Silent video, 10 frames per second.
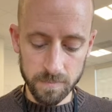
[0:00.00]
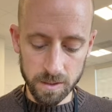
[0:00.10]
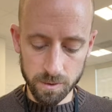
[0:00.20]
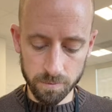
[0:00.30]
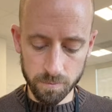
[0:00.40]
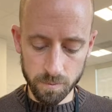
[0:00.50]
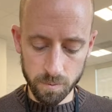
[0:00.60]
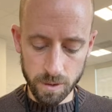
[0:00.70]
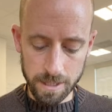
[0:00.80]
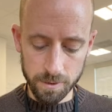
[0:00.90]
So if
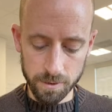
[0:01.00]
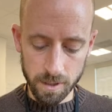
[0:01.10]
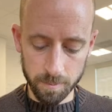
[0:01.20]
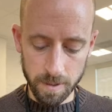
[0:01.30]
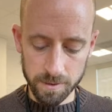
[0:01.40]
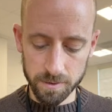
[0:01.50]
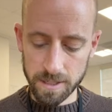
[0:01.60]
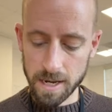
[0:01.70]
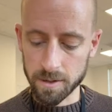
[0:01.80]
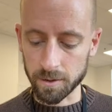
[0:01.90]
you got those colored pencils
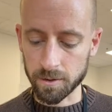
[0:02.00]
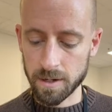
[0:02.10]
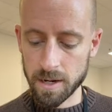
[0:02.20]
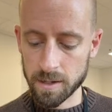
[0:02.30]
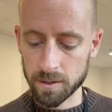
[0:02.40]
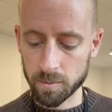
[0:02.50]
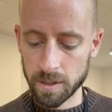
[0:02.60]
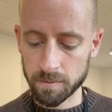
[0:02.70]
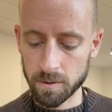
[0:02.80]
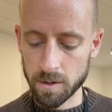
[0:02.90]
out or crayons or
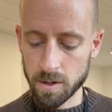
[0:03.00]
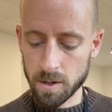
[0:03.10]
whatever,